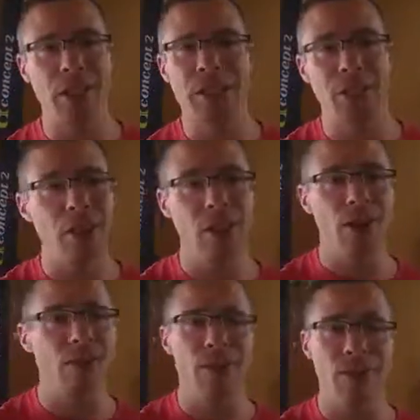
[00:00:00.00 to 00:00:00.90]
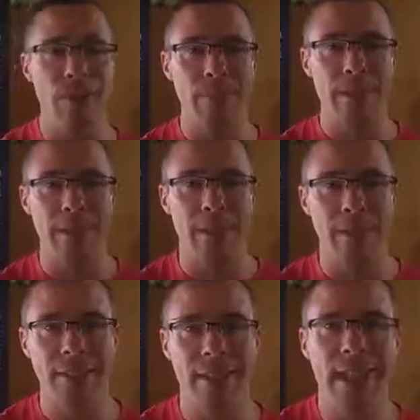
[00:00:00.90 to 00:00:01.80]
0 to
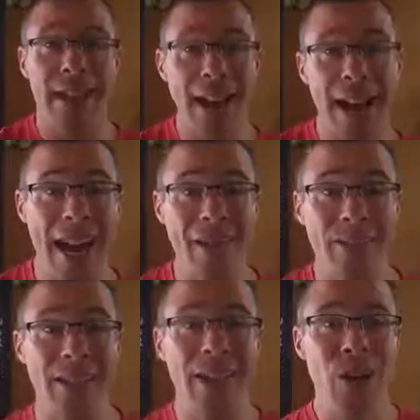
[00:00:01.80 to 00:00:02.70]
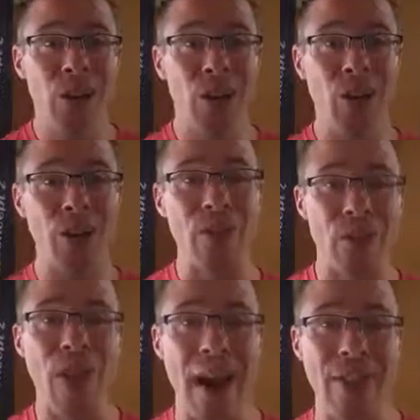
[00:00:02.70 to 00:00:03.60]
3%. Carbs, we're talking
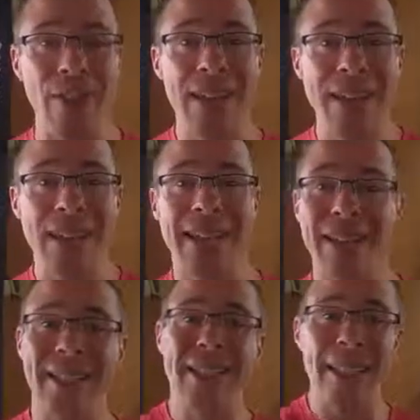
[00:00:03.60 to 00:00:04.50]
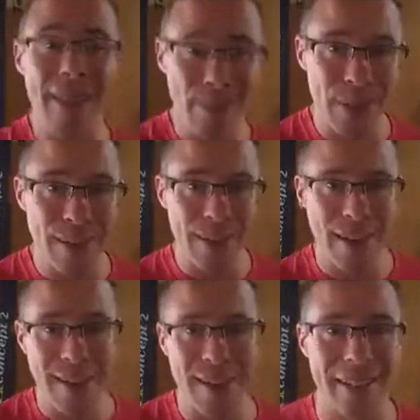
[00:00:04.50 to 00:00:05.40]
5 to
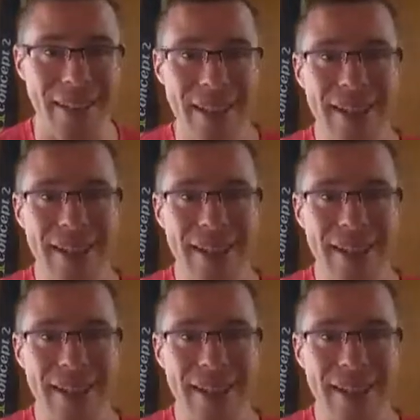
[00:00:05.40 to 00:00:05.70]
10%